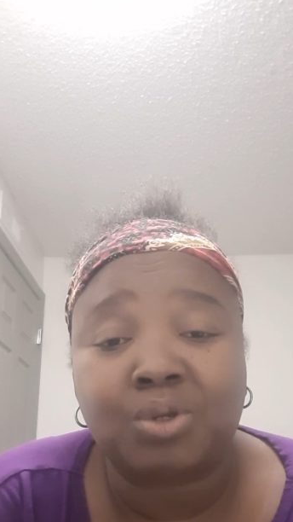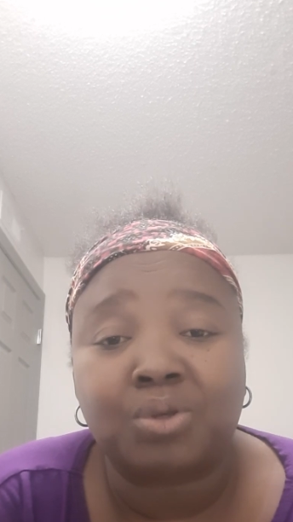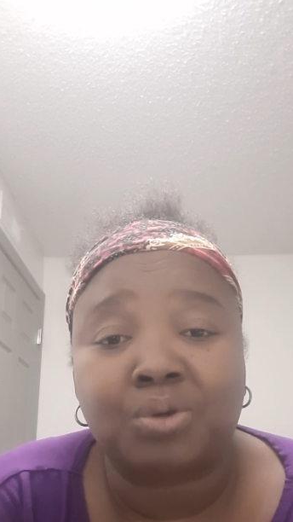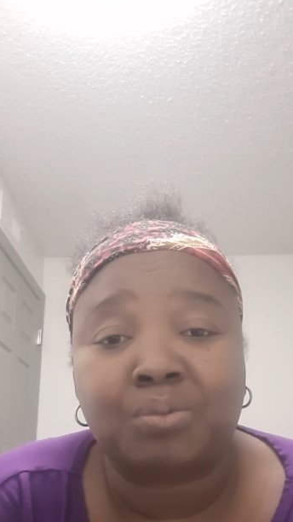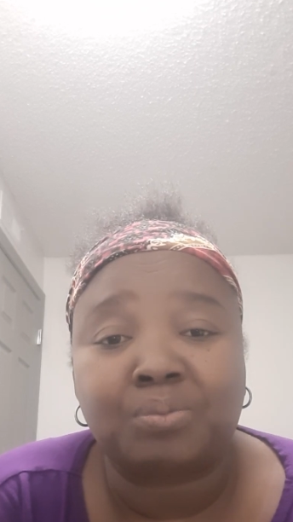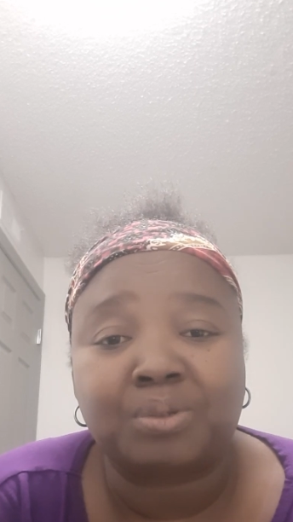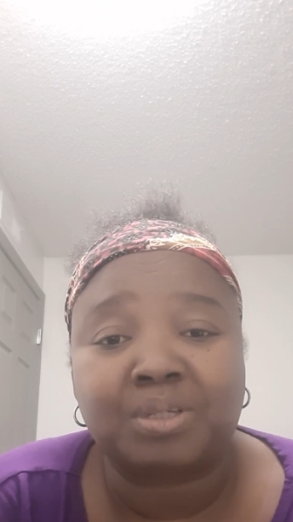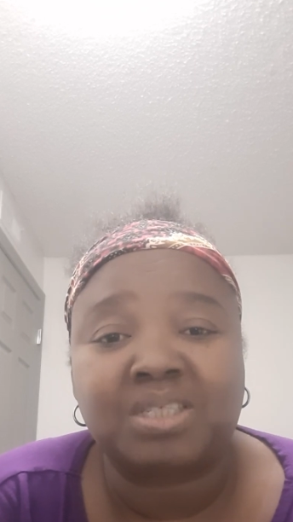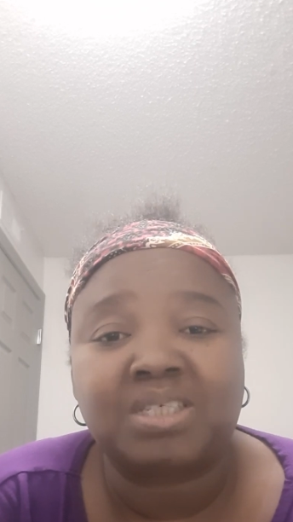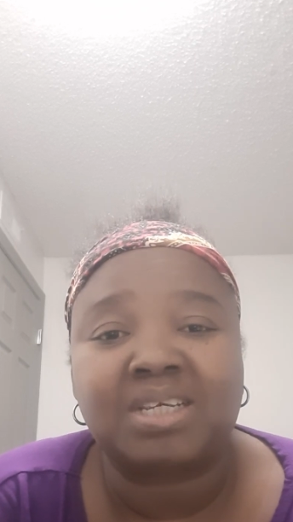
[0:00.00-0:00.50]

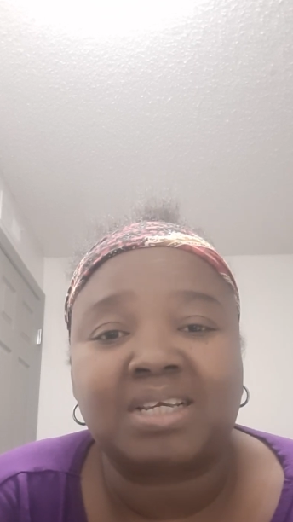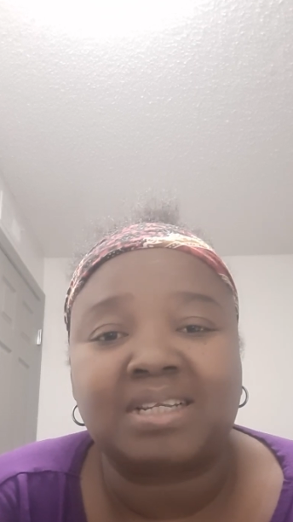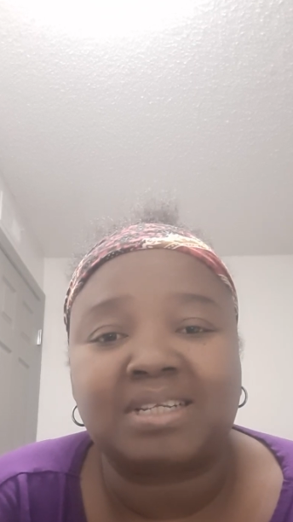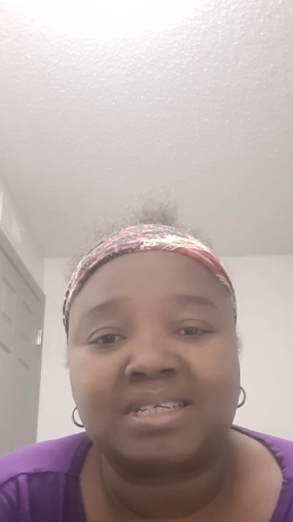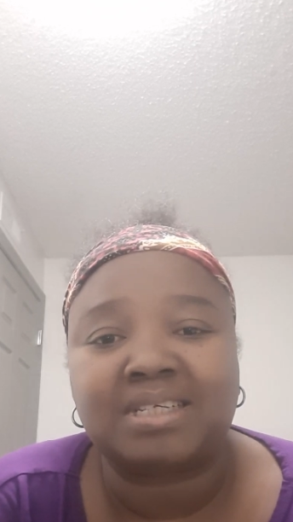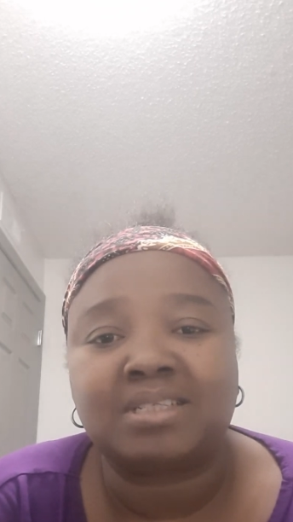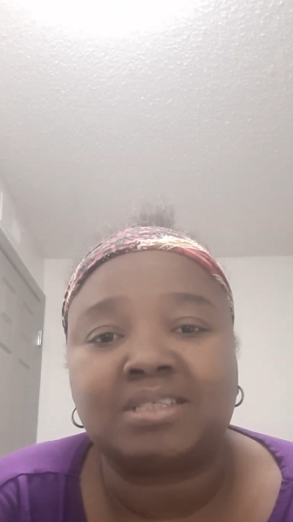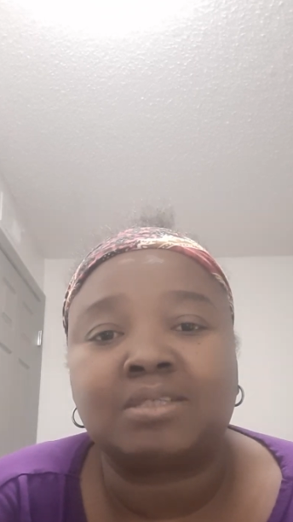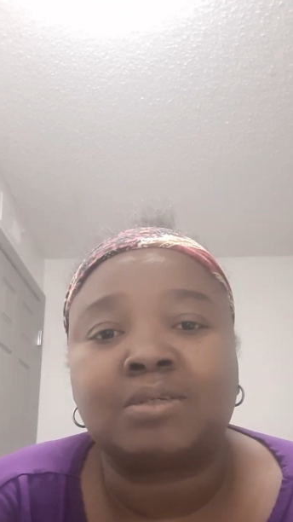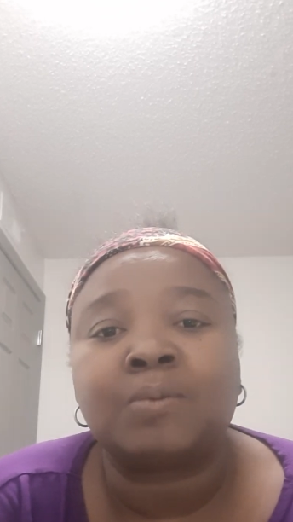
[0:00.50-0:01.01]
your patient
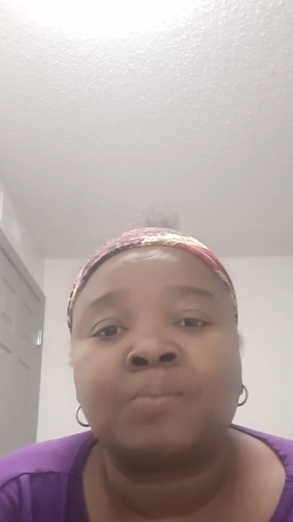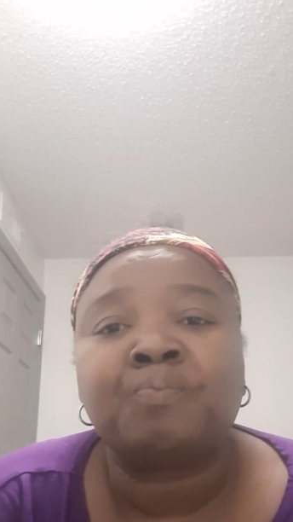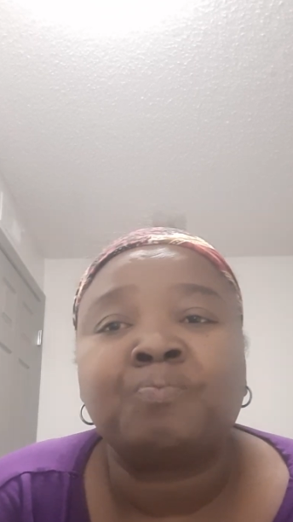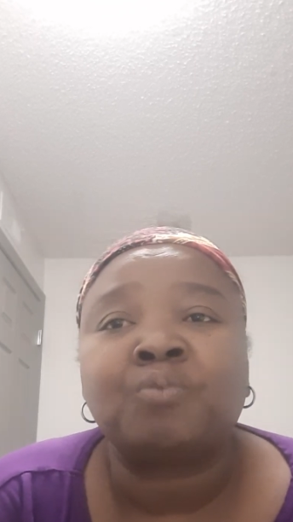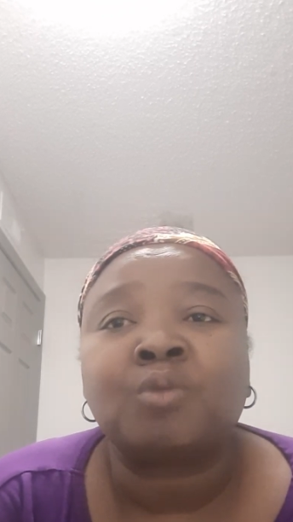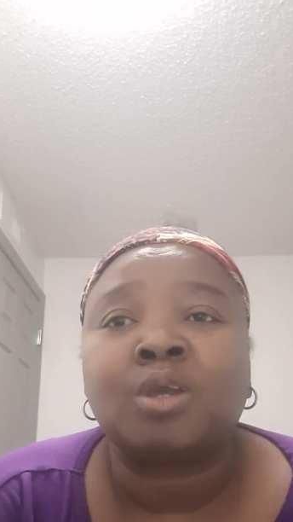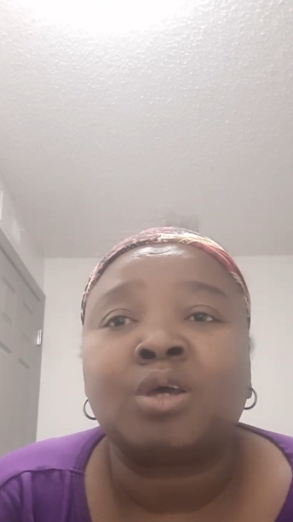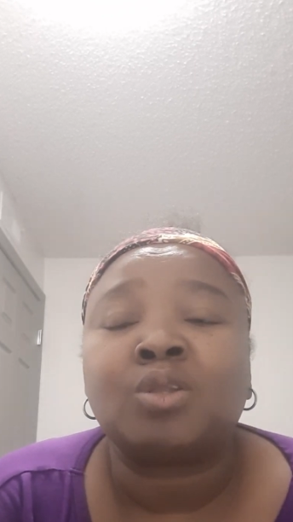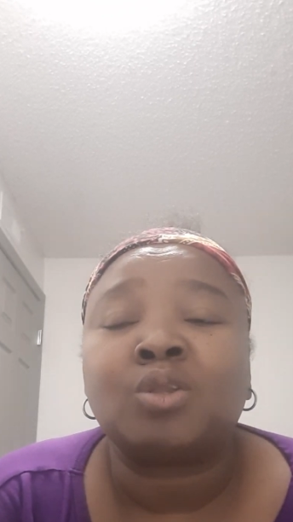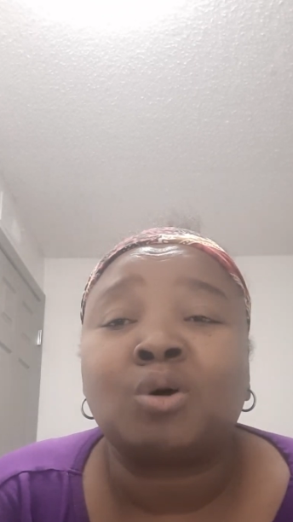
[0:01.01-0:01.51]
needs.
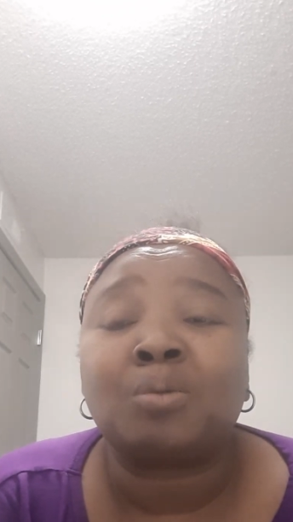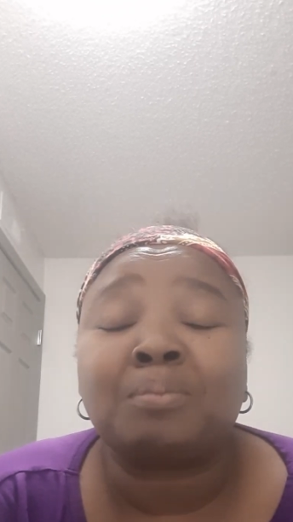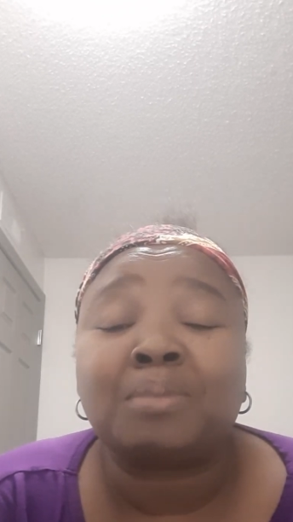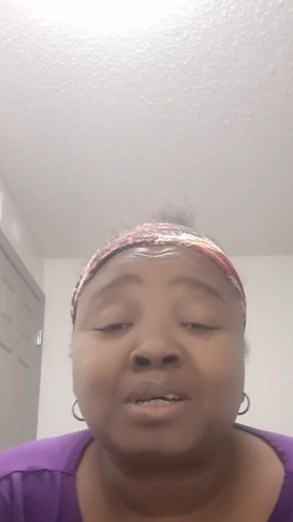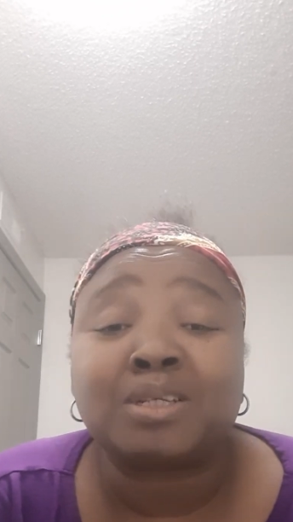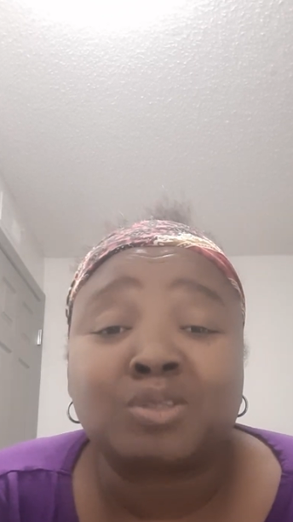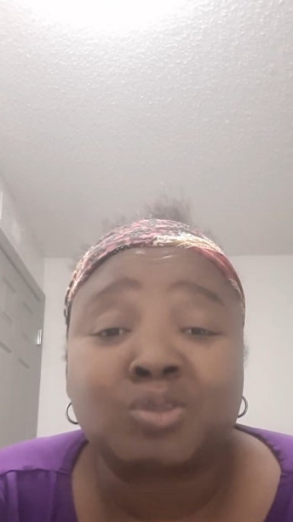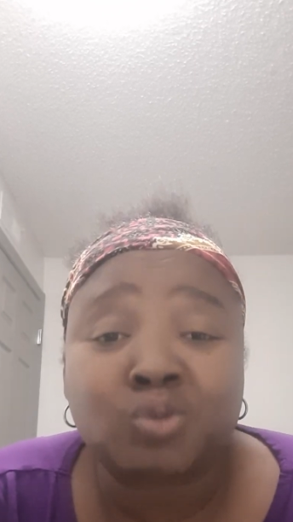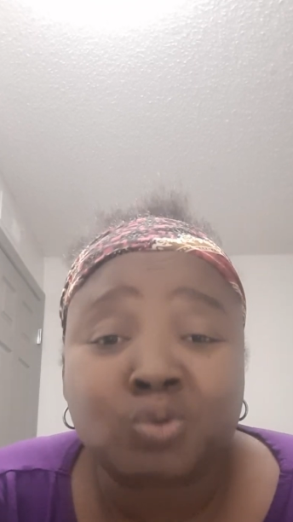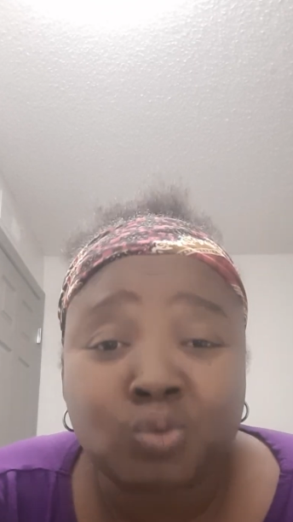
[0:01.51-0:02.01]

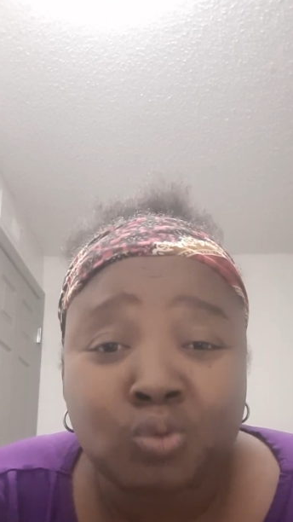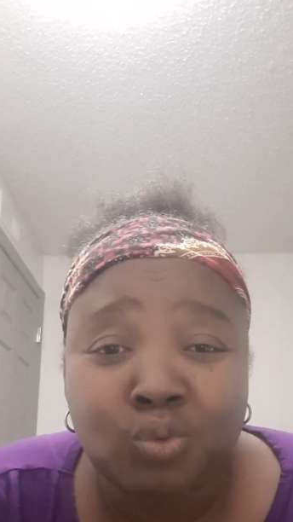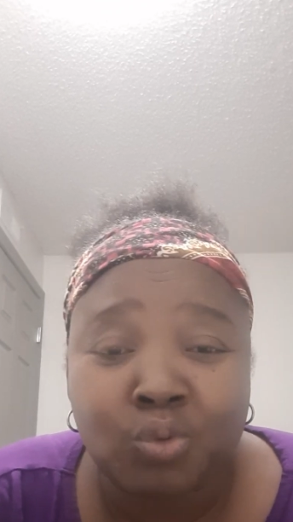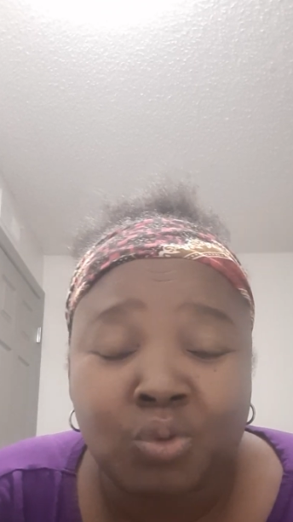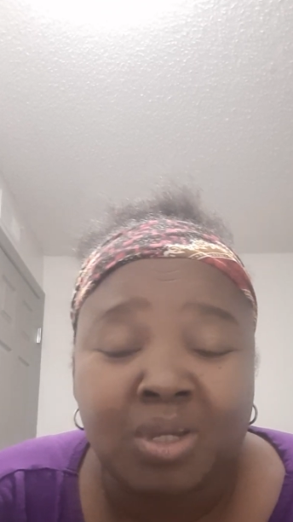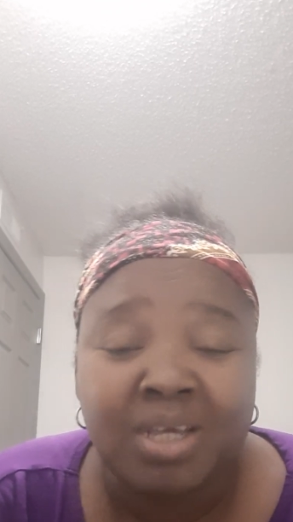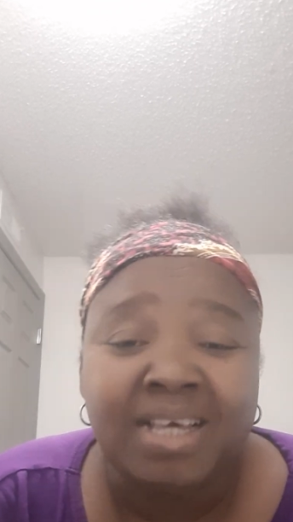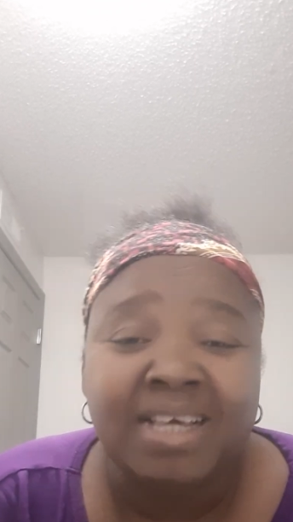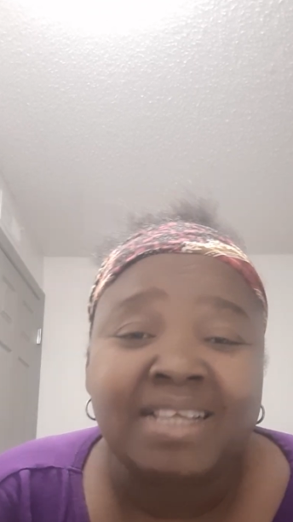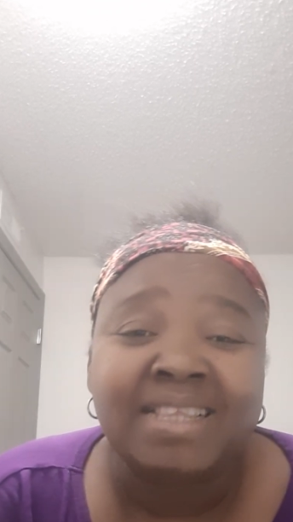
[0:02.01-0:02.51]
Number 2,